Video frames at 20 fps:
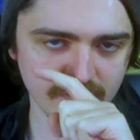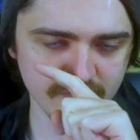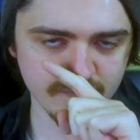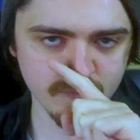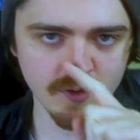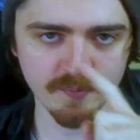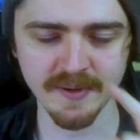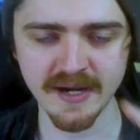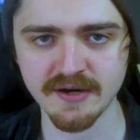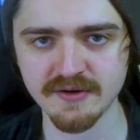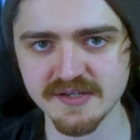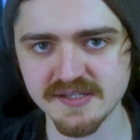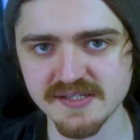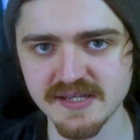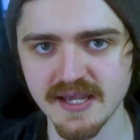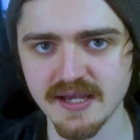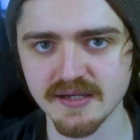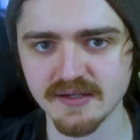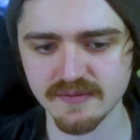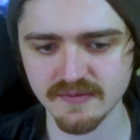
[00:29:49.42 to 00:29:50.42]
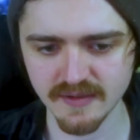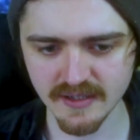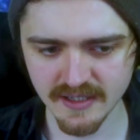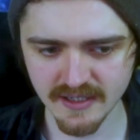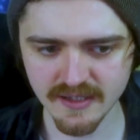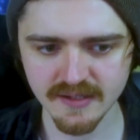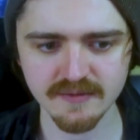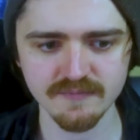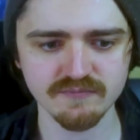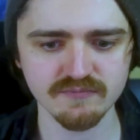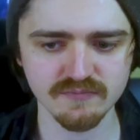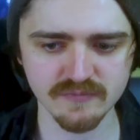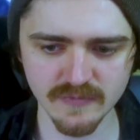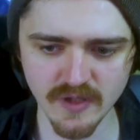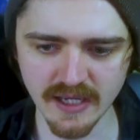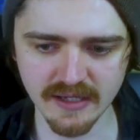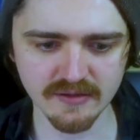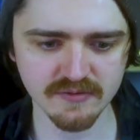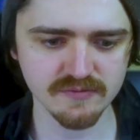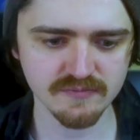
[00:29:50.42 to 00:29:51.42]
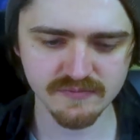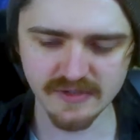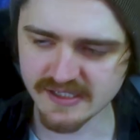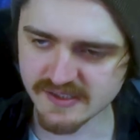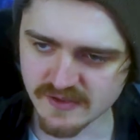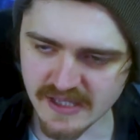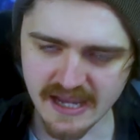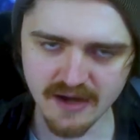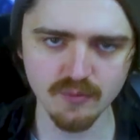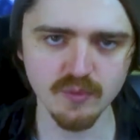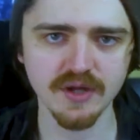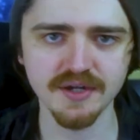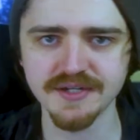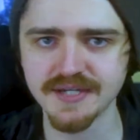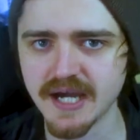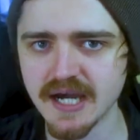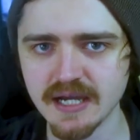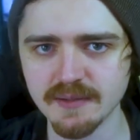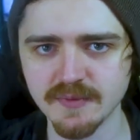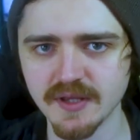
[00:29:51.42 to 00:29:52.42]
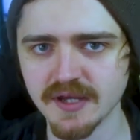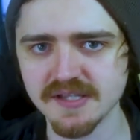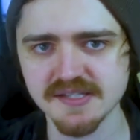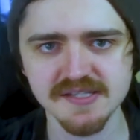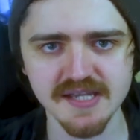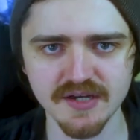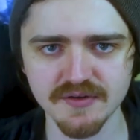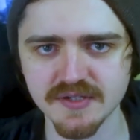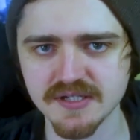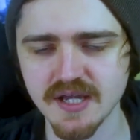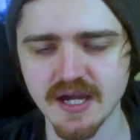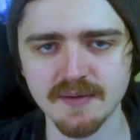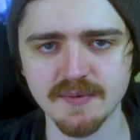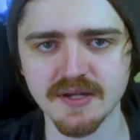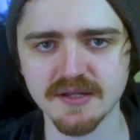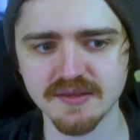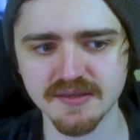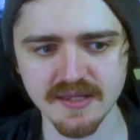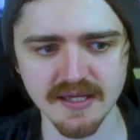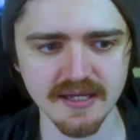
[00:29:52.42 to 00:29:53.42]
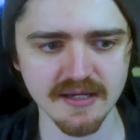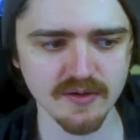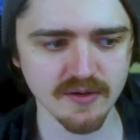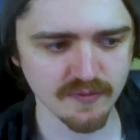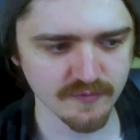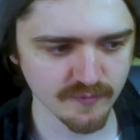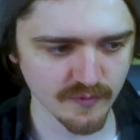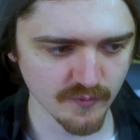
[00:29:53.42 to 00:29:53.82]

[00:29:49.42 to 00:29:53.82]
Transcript: with what Barry said, like, it's now one timeline, sacred timeline thing.